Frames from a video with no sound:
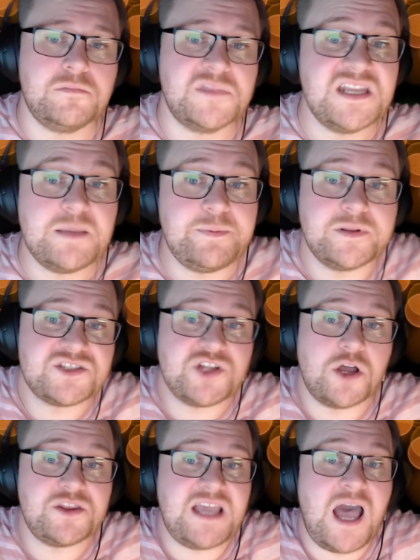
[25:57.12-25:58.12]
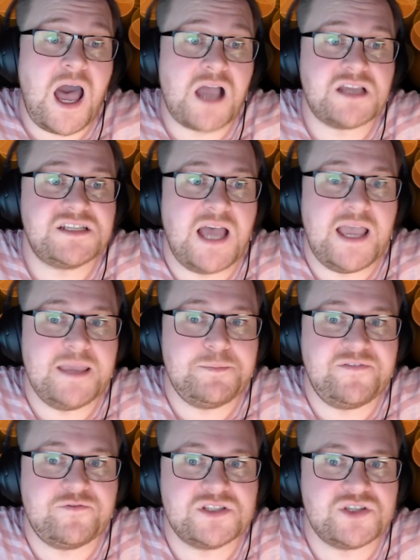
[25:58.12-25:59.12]
The nipple is not the archetype
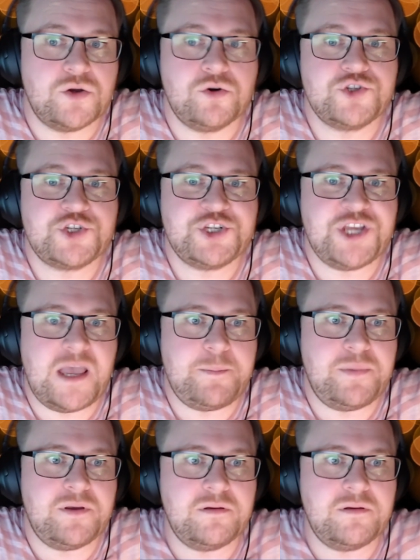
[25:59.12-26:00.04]
for its own shape.